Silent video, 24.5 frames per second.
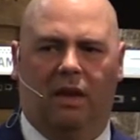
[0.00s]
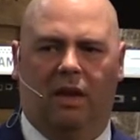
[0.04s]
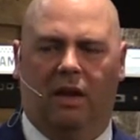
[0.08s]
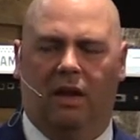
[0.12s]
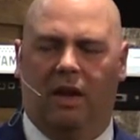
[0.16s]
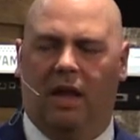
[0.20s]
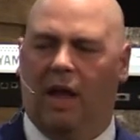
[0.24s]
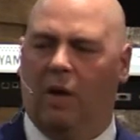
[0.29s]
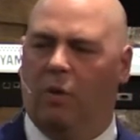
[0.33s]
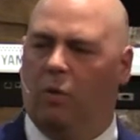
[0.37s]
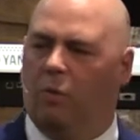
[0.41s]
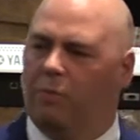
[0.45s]

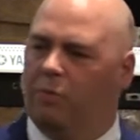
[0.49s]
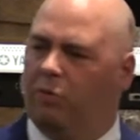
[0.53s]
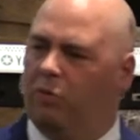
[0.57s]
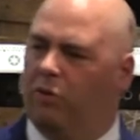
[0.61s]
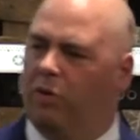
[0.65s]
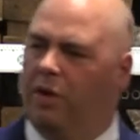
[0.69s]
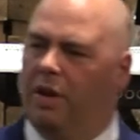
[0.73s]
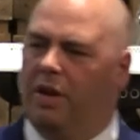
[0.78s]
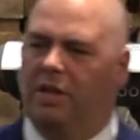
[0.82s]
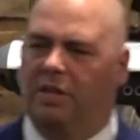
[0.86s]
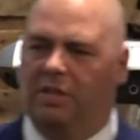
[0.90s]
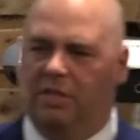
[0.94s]
And I will
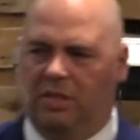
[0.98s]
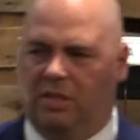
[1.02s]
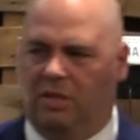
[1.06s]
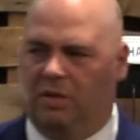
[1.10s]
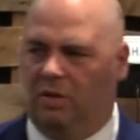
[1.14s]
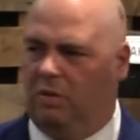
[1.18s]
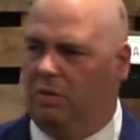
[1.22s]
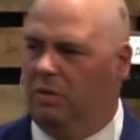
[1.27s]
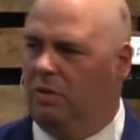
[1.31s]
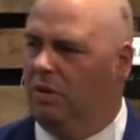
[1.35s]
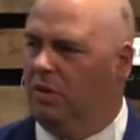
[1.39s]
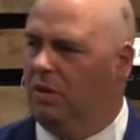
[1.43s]
praise
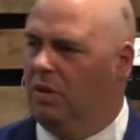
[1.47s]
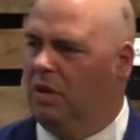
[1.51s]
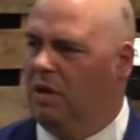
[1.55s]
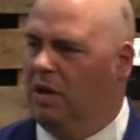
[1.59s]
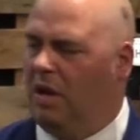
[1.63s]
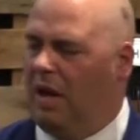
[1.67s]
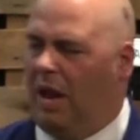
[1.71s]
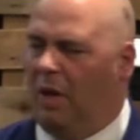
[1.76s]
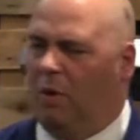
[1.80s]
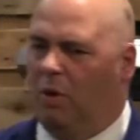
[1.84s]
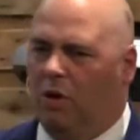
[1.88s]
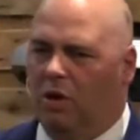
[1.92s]
you,
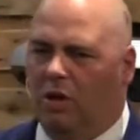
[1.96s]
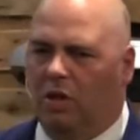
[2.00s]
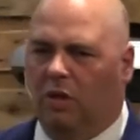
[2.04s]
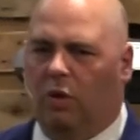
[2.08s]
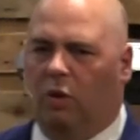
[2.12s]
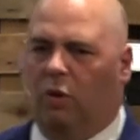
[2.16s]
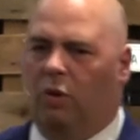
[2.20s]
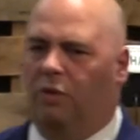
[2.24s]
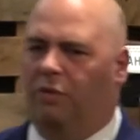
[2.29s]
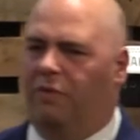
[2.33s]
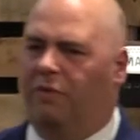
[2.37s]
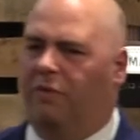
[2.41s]
and I will
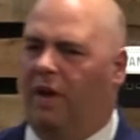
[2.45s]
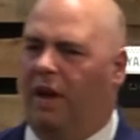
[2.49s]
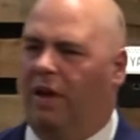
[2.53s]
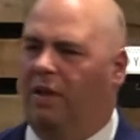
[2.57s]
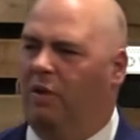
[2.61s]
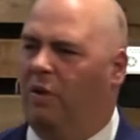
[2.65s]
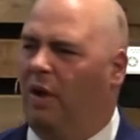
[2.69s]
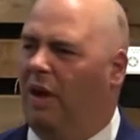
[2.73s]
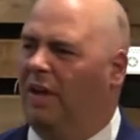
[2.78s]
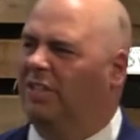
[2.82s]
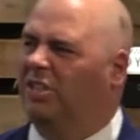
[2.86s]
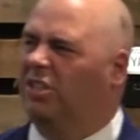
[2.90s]
glorify
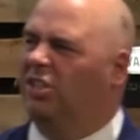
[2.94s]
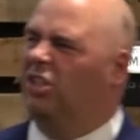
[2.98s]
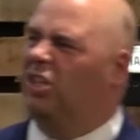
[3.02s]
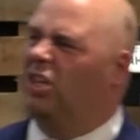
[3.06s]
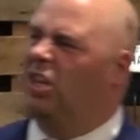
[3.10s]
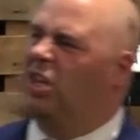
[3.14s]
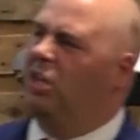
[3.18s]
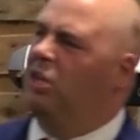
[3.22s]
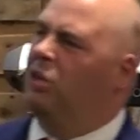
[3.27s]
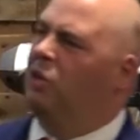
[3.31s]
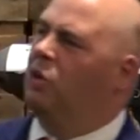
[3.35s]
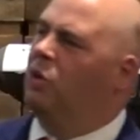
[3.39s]
you. I
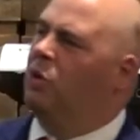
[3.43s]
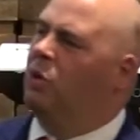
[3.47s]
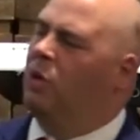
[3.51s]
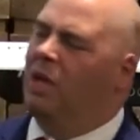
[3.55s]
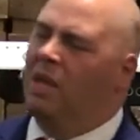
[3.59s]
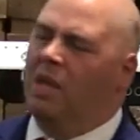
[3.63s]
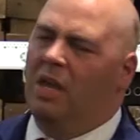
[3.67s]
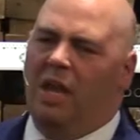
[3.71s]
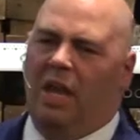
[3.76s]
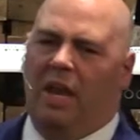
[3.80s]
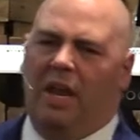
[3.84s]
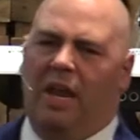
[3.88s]
see you
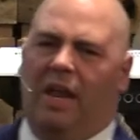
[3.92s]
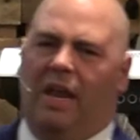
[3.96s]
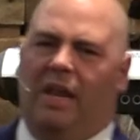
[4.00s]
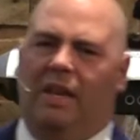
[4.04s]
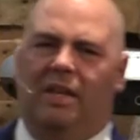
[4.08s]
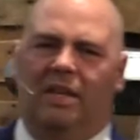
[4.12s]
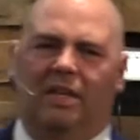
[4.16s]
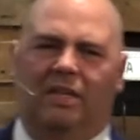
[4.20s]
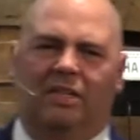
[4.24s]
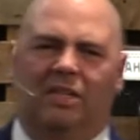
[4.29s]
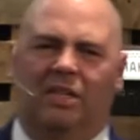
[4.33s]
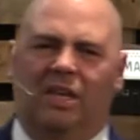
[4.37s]
in
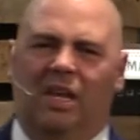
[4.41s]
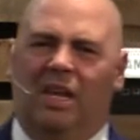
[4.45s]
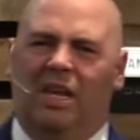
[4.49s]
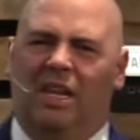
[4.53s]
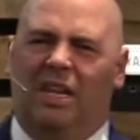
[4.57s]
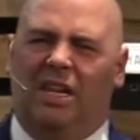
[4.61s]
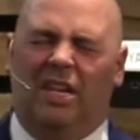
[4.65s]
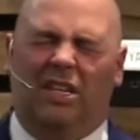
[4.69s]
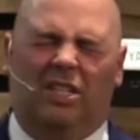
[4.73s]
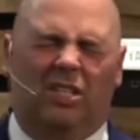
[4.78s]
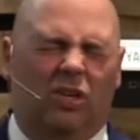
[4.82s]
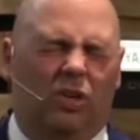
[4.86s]
this
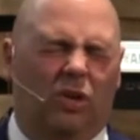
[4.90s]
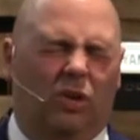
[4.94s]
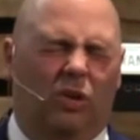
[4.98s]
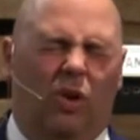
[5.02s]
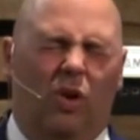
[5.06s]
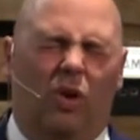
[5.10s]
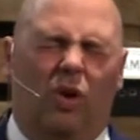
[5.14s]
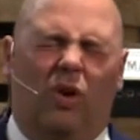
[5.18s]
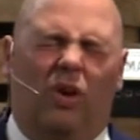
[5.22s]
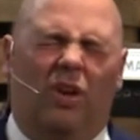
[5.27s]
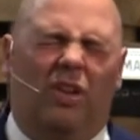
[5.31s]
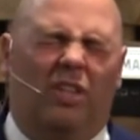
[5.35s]

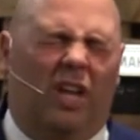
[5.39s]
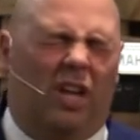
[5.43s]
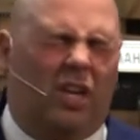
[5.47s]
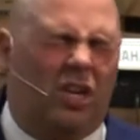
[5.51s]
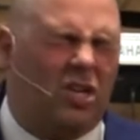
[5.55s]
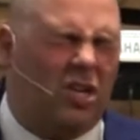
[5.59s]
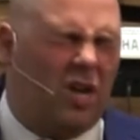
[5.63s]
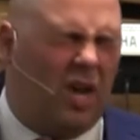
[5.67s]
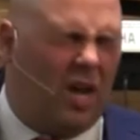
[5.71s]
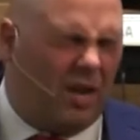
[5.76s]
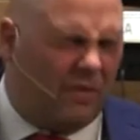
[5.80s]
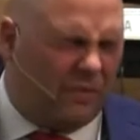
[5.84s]
glory that
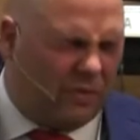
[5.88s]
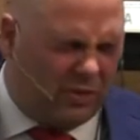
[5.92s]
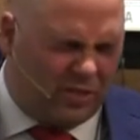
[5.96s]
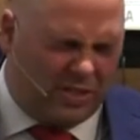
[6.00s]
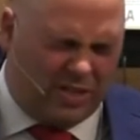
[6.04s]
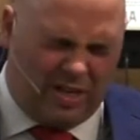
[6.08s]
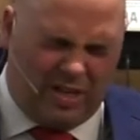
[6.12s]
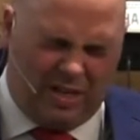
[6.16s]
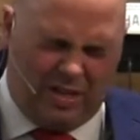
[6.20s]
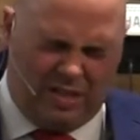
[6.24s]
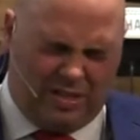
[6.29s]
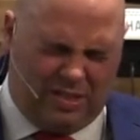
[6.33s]

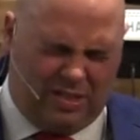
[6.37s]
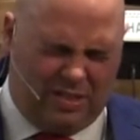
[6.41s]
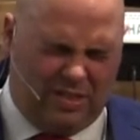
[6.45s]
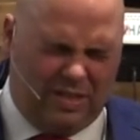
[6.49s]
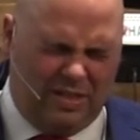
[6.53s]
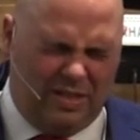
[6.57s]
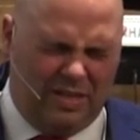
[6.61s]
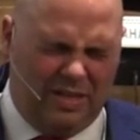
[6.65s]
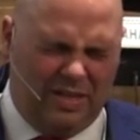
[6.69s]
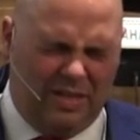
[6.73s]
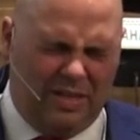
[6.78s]
covers us.